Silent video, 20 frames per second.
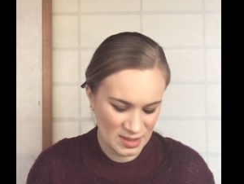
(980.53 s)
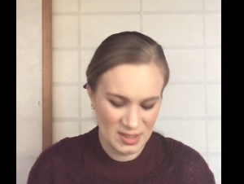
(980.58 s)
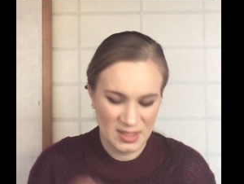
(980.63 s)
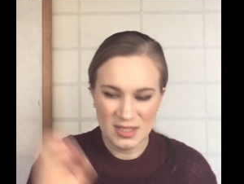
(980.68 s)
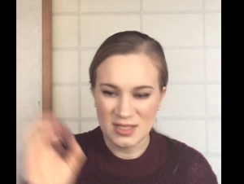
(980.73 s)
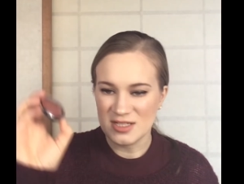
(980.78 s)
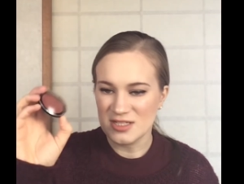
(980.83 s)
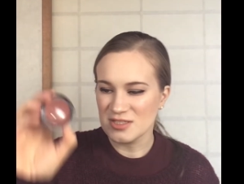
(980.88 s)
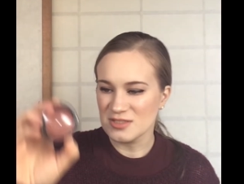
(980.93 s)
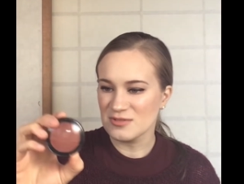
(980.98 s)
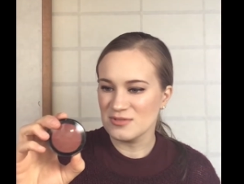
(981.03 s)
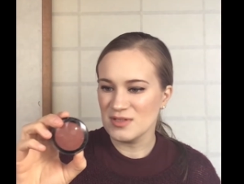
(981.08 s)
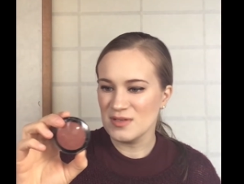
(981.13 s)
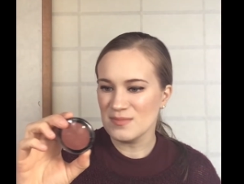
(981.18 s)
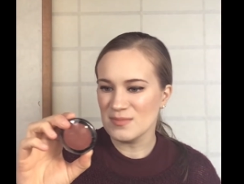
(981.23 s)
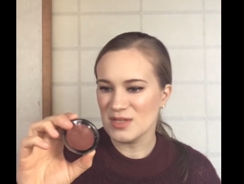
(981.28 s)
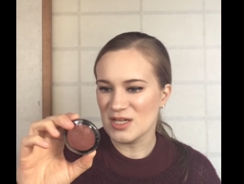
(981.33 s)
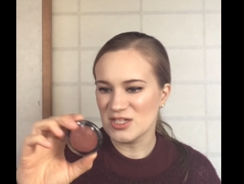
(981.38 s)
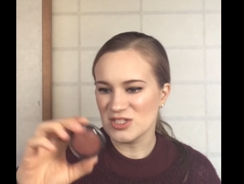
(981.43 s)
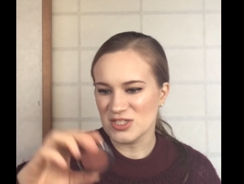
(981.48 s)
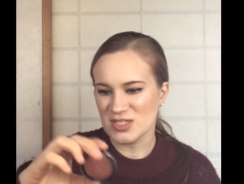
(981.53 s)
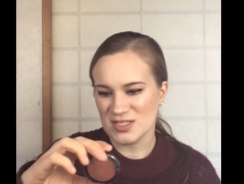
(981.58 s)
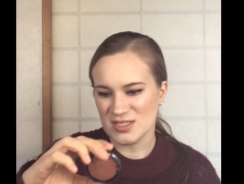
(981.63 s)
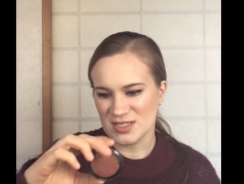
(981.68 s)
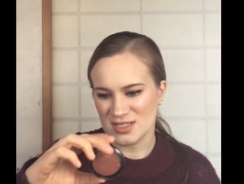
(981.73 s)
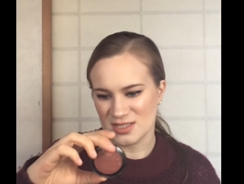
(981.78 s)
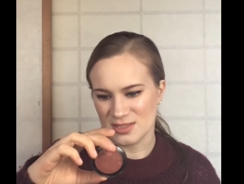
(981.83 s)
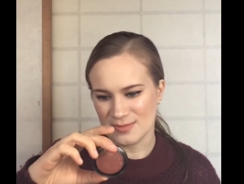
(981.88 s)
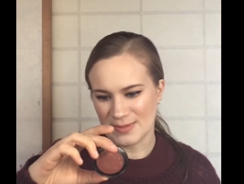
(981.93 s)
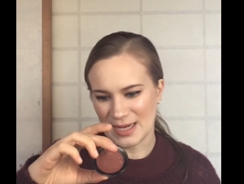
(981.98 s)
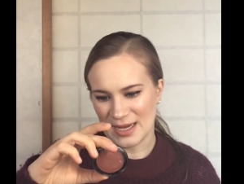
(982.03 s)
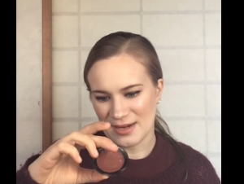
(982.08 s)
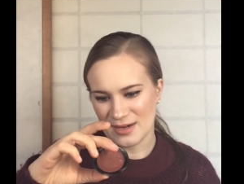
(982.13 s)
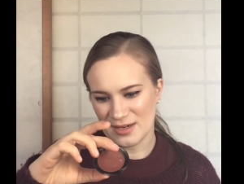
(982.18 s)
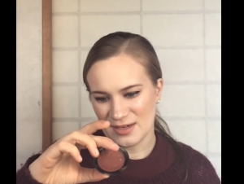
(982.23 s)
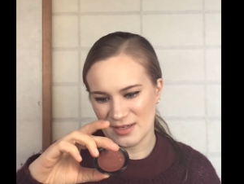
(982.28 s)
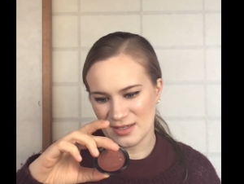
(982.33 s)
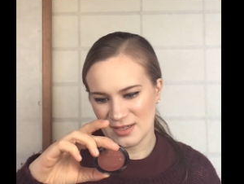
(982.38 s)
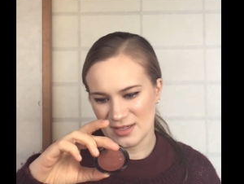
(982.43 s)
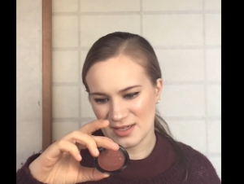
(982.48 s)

This cream blush has expired.